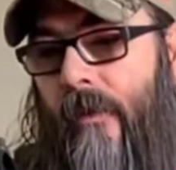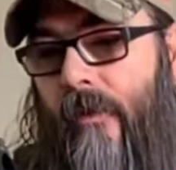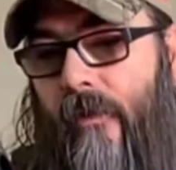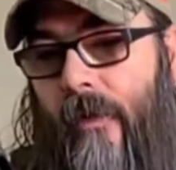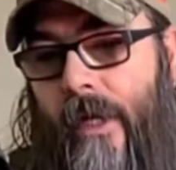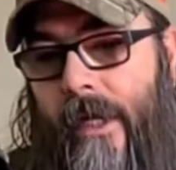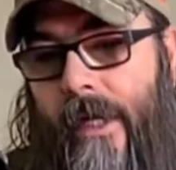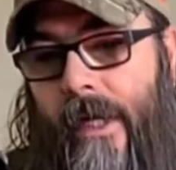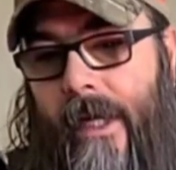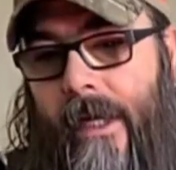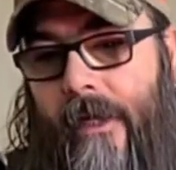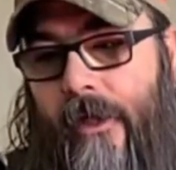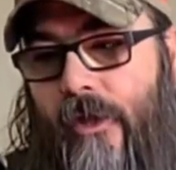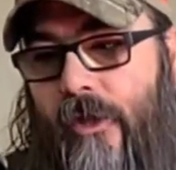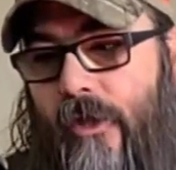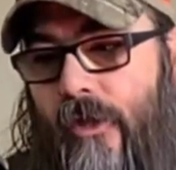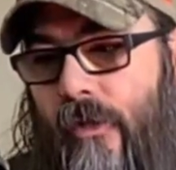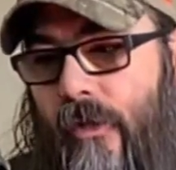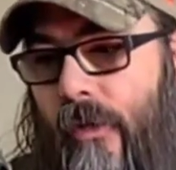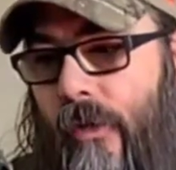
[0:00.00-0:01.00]
right-handed
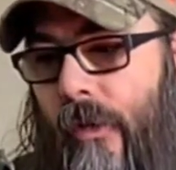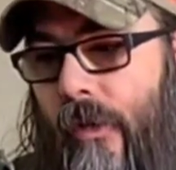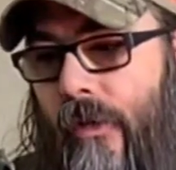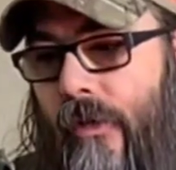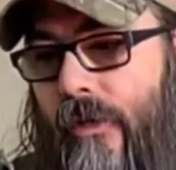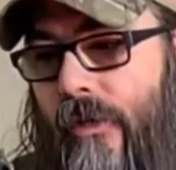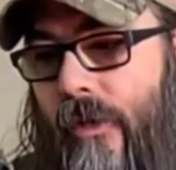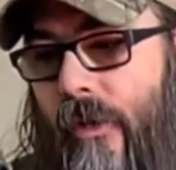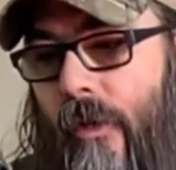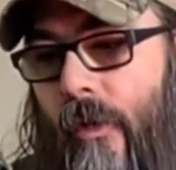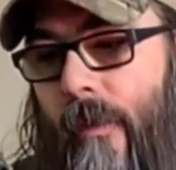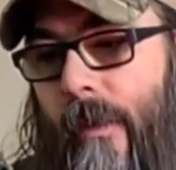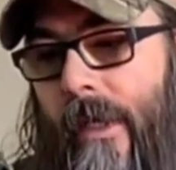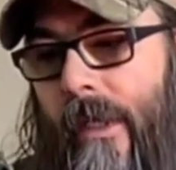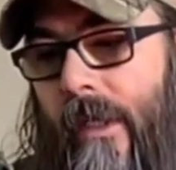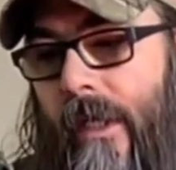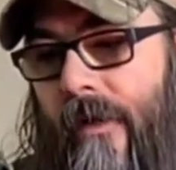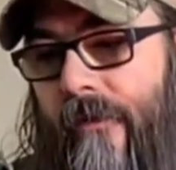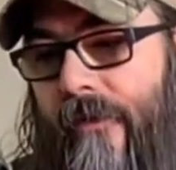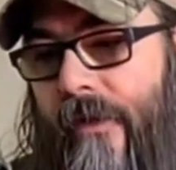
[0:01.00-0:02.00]
shooter, so
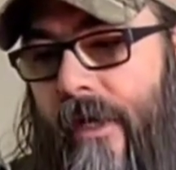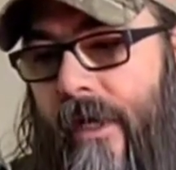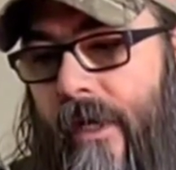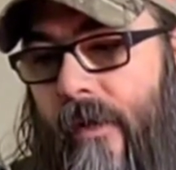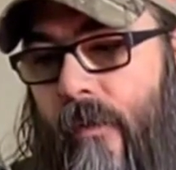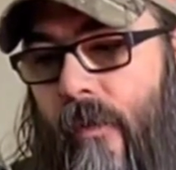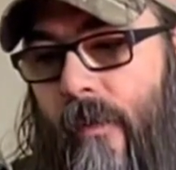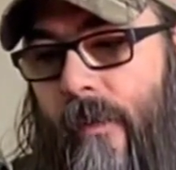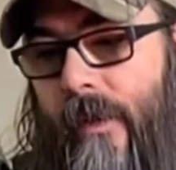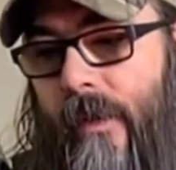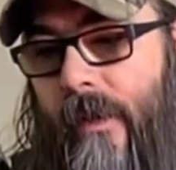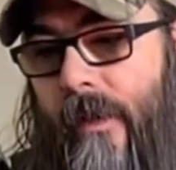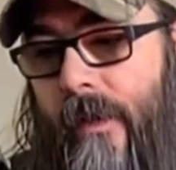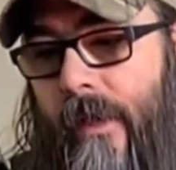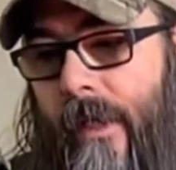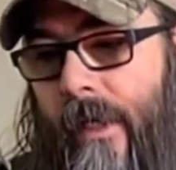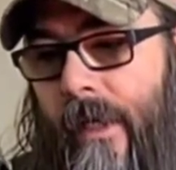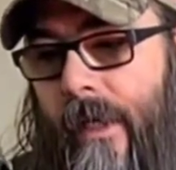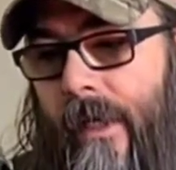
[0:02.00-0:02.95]
my left hand would be